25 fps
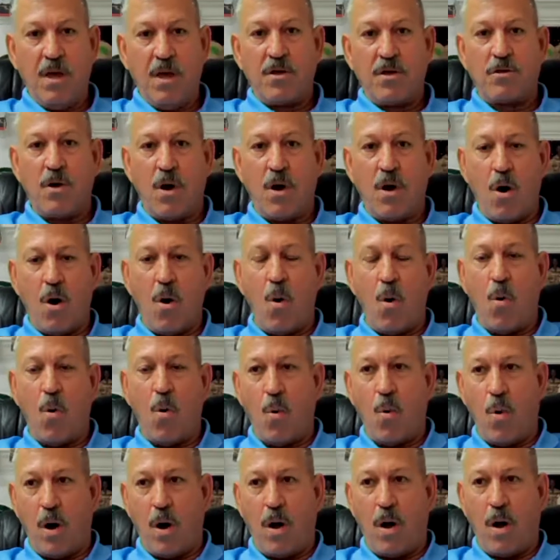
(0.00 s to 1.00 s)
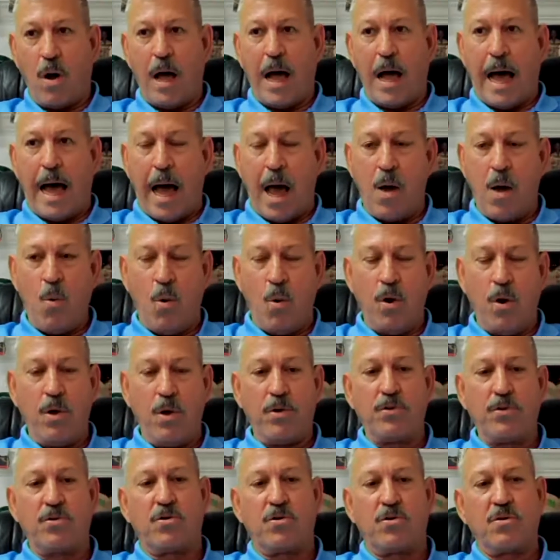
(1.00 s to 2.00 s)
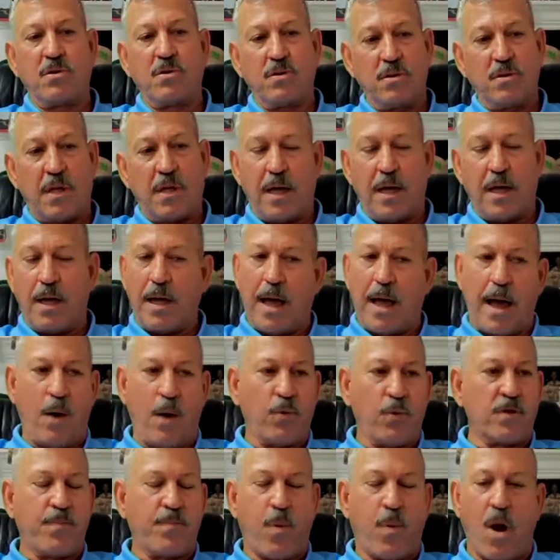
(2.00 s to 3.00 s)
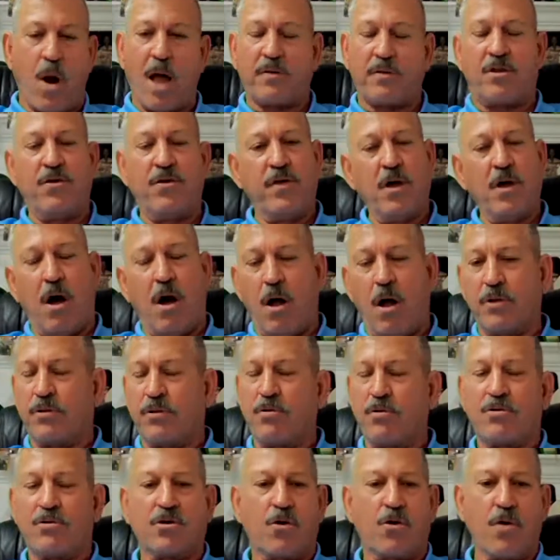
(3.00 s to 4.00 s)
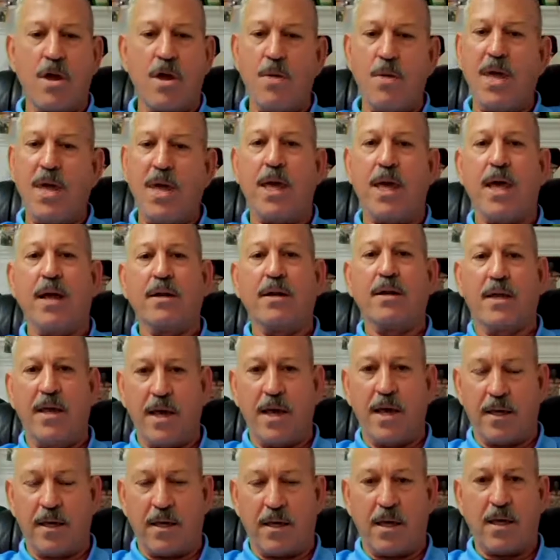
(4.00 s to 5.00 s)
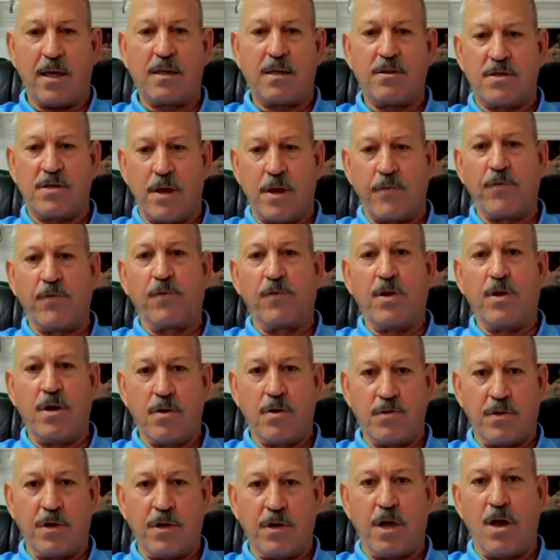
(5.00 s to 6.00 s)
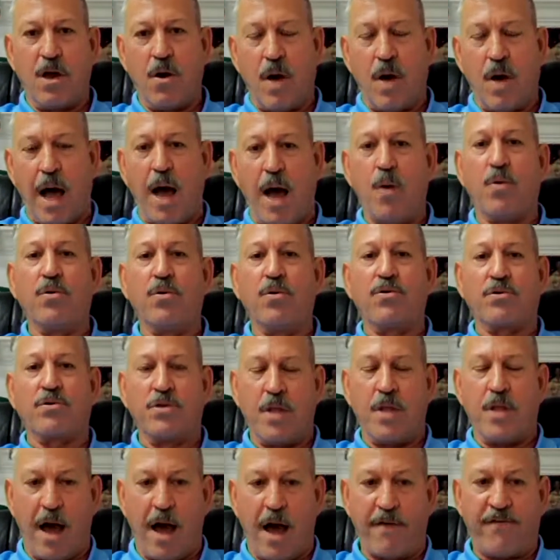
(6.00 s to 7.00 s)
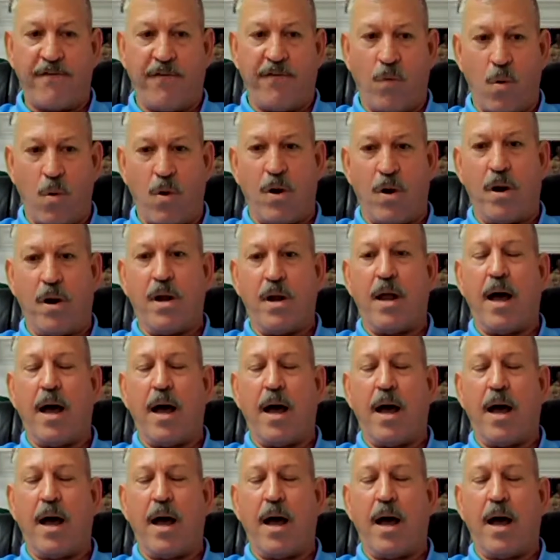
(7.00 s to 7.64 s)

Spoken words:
So I was brought to the altar screaming and kicking several years ago. I was not for it.